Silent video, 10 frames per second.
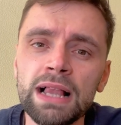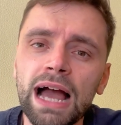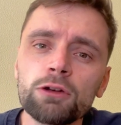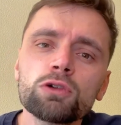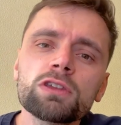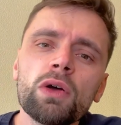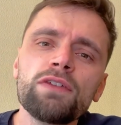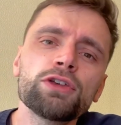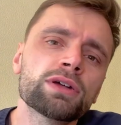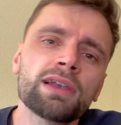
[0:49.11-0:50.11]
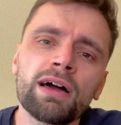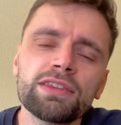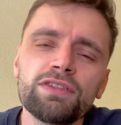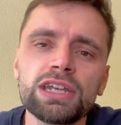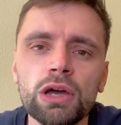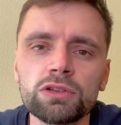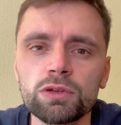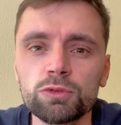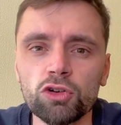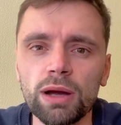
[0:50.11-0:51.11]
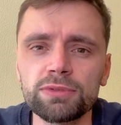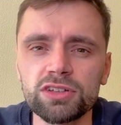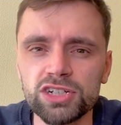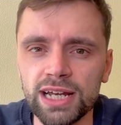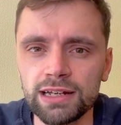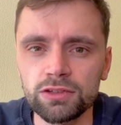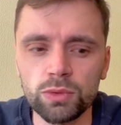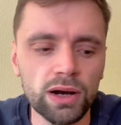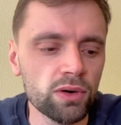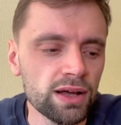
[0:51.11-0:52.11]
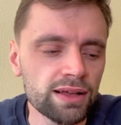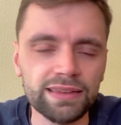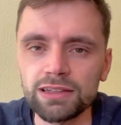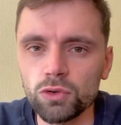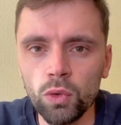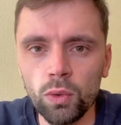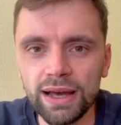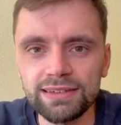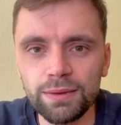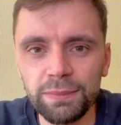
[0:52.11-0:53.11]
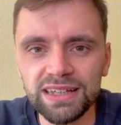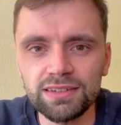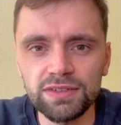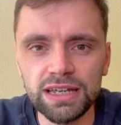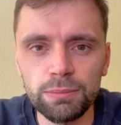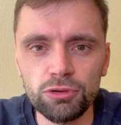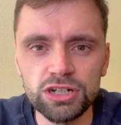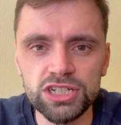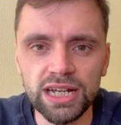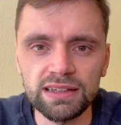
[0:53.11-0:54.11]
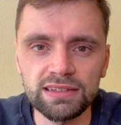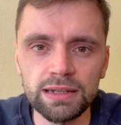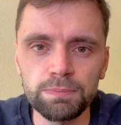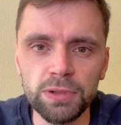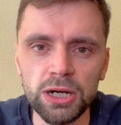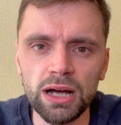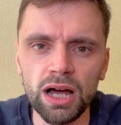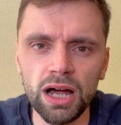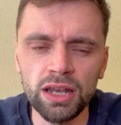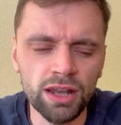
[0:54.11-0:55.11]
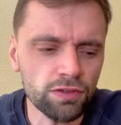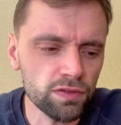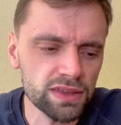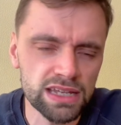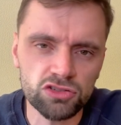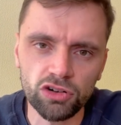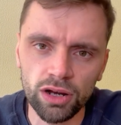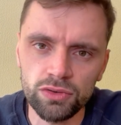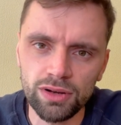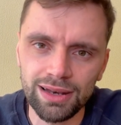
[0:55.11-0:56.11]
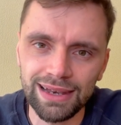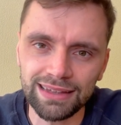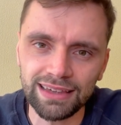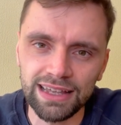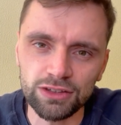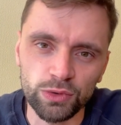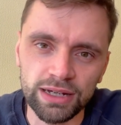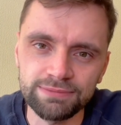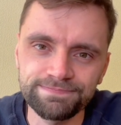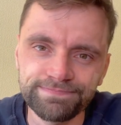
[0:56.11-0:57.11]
And also, if you can like the video and subscribe to the channel as well, that's always massively appreciated. But enough of the intro, let's get into it.